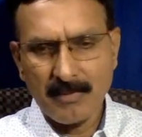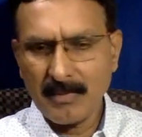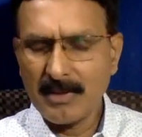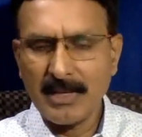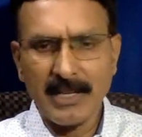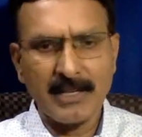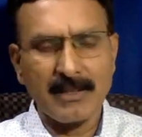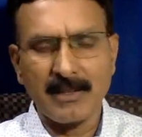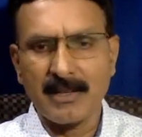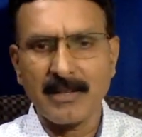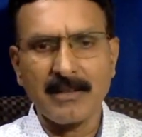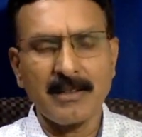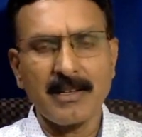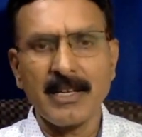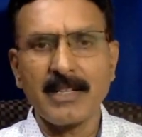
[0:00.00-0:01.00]

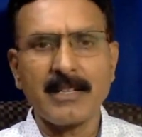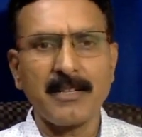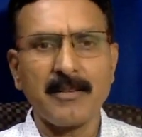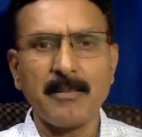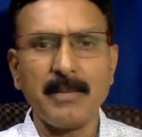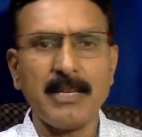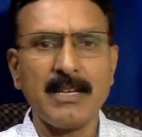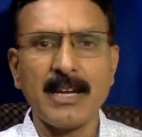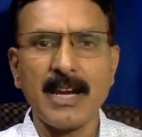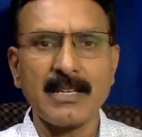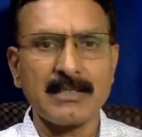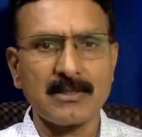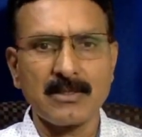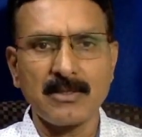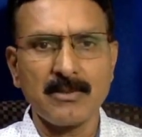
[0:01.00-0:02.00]
Let it be
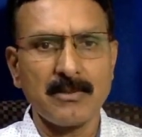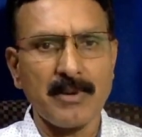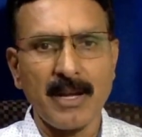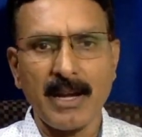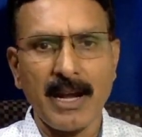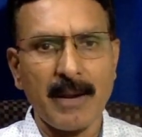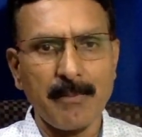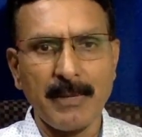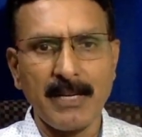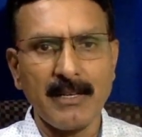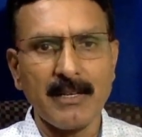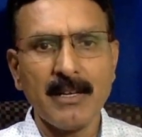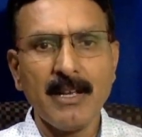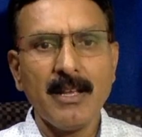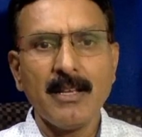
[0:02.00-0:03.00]
as happened.
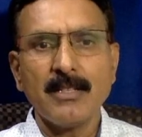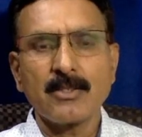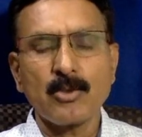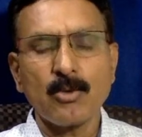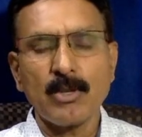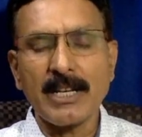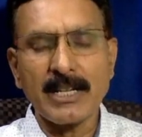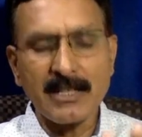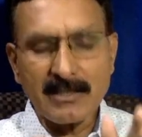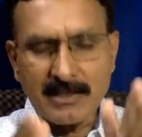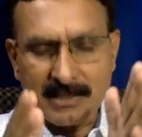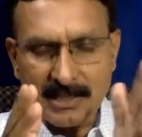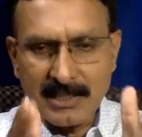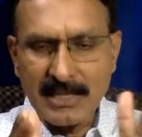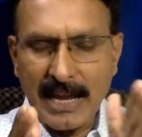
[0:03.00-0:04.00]
So let us
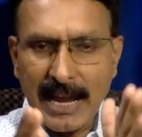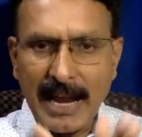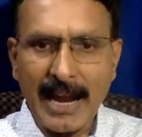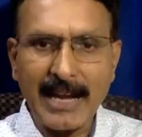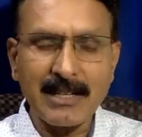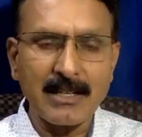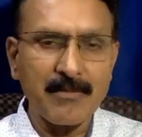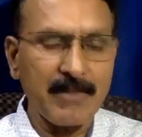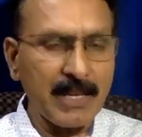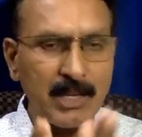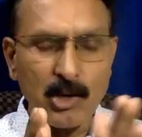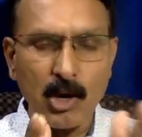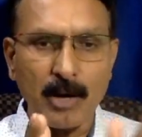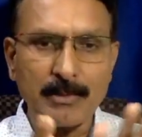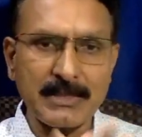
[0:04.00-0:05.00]
see the act very
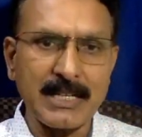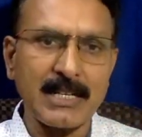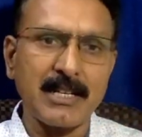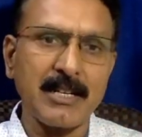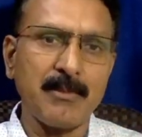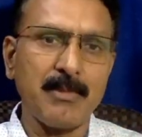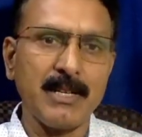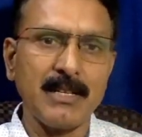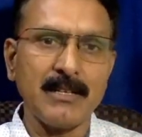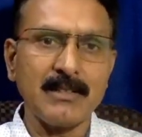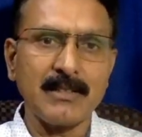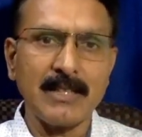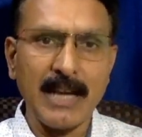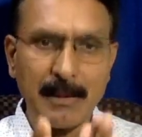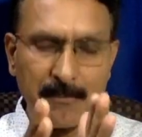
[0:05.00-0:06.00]
objectively.
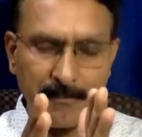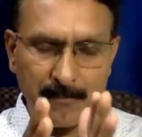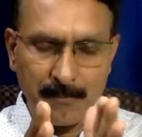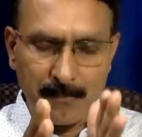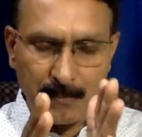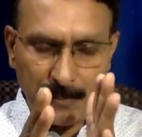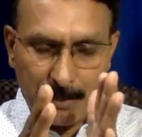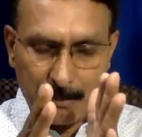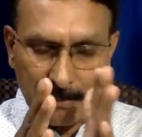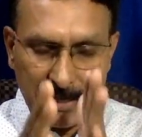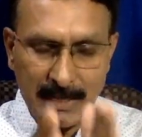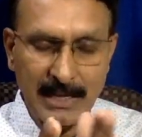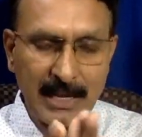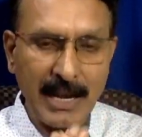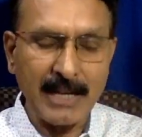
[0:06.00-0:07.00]
The
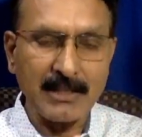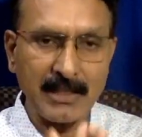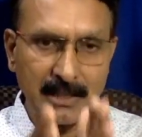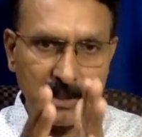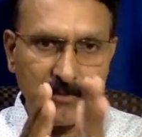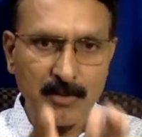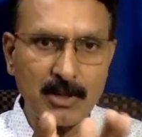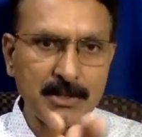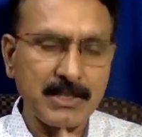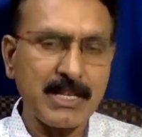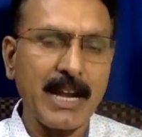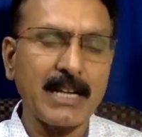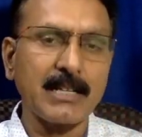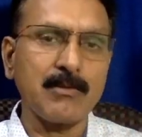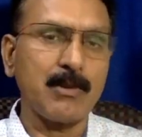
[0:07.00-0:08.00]
main act and the first
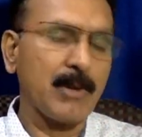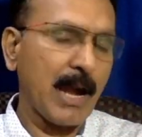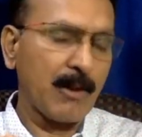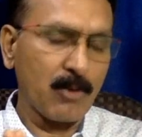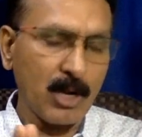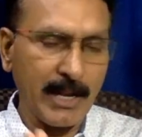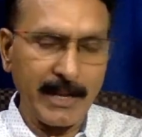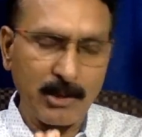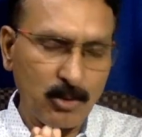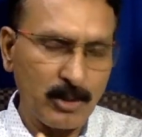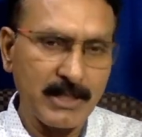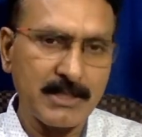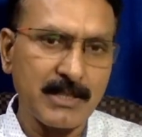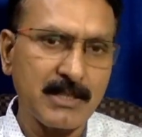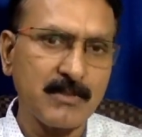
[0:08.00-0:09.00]
act I would like to
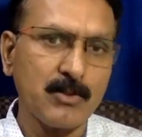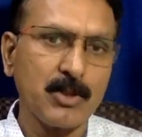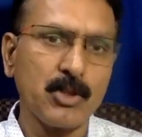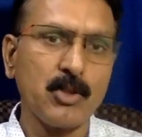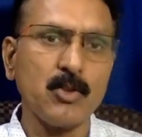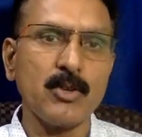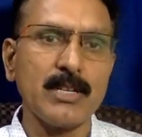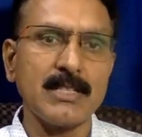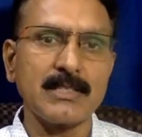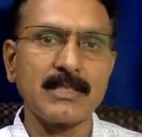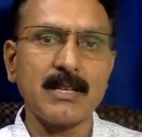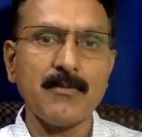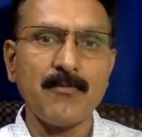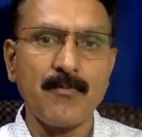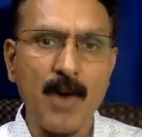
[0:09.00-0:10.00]
discuss with you is
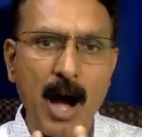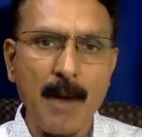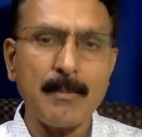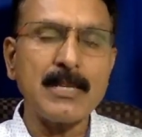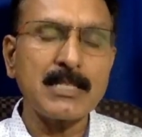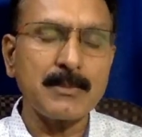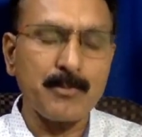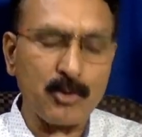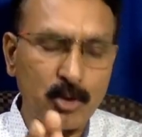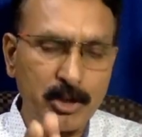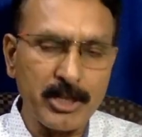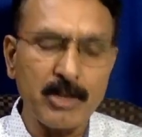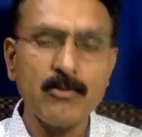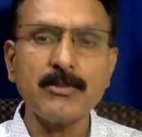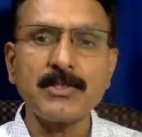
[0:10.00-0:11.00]
the Farmers
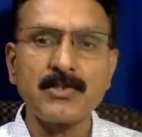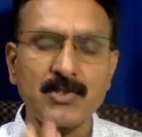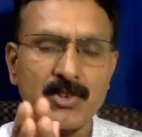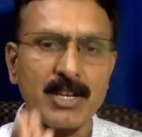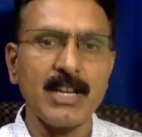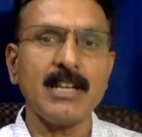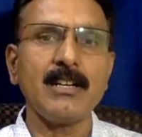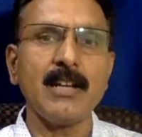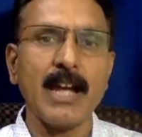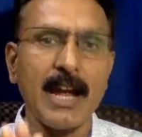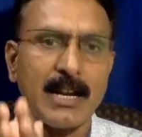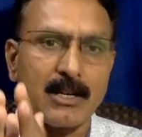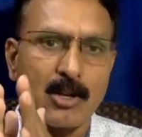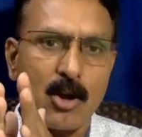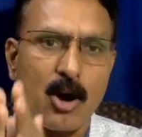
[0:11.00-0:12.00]
Produce Trade
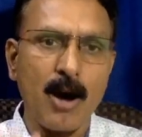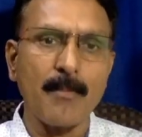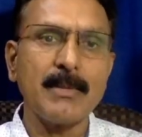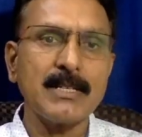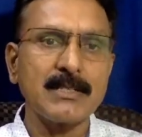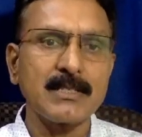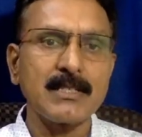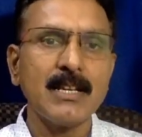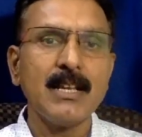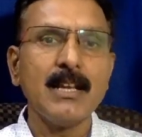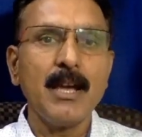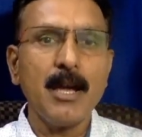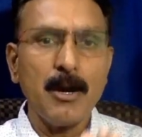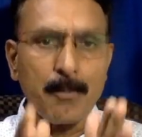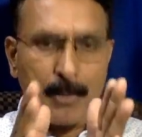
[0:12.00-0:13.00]
and Commerce
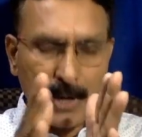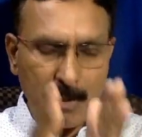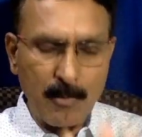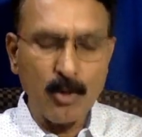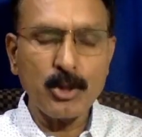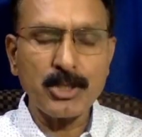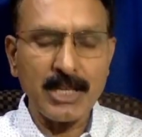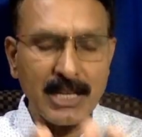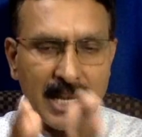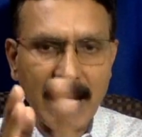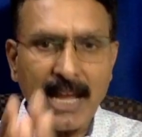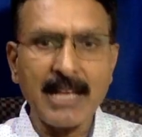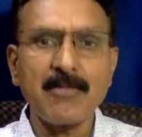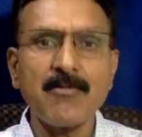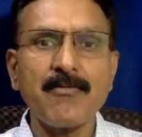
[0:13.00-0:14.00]
Promotion
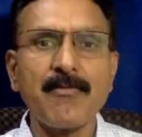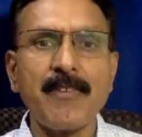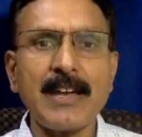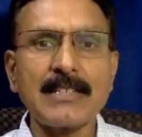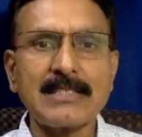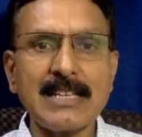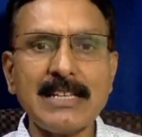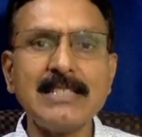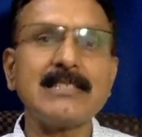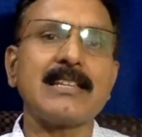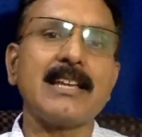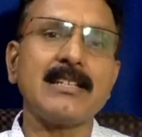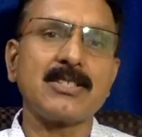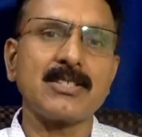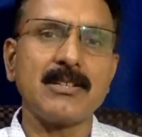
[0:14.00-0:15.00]
and
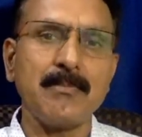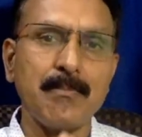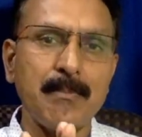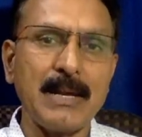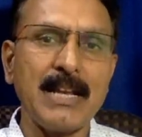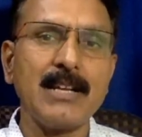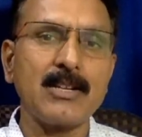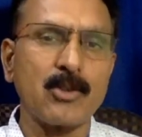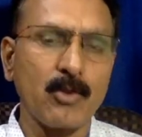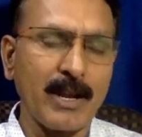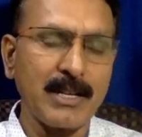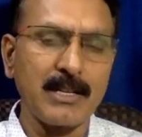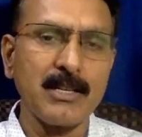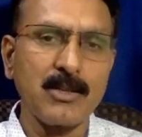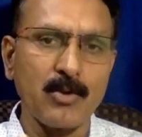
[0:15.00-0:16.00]
Facilitation Bill
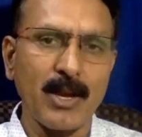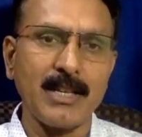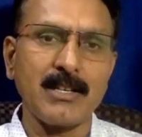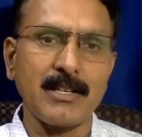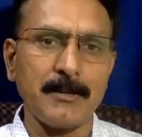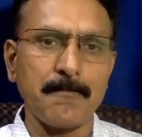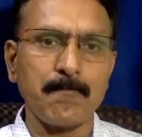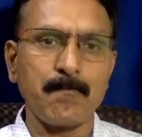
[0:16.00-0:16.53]
2020.